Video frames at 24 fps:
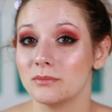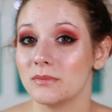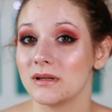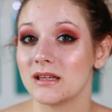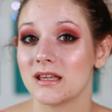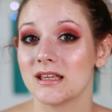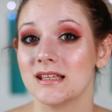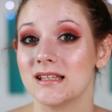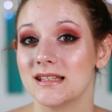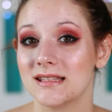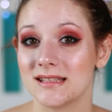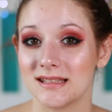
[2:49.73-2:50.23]

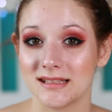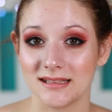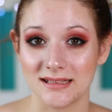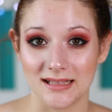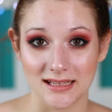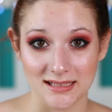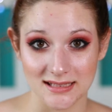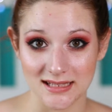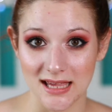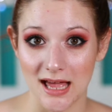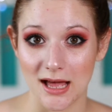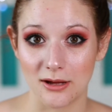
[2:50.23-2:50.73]
because
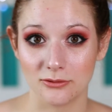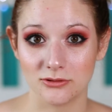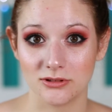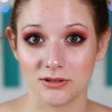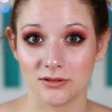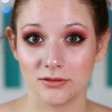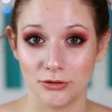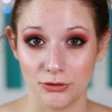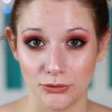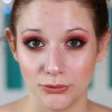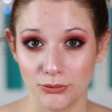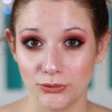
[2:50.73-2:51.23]
that's how
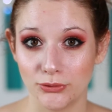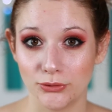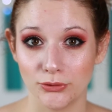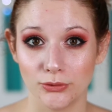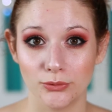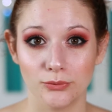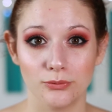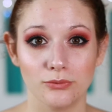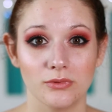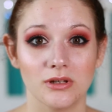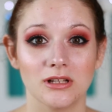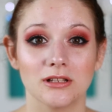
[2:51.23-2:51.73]
the
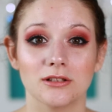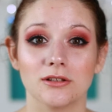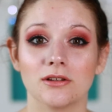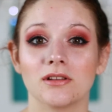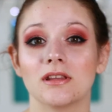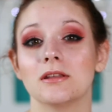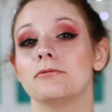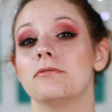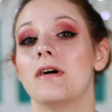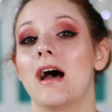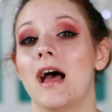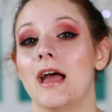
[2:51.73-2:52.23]
YouTube will
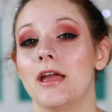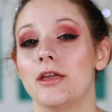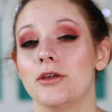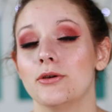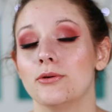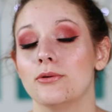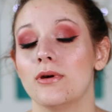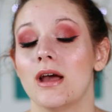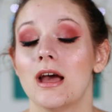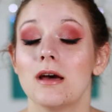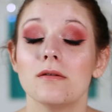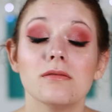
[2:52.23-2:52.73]
notify
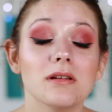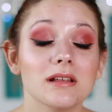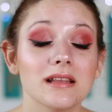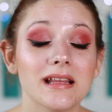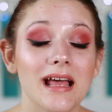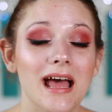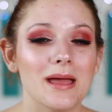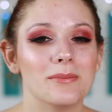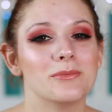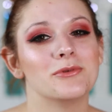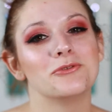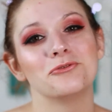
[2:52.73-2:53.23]
you every
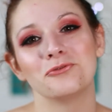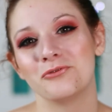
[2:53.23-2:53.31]
time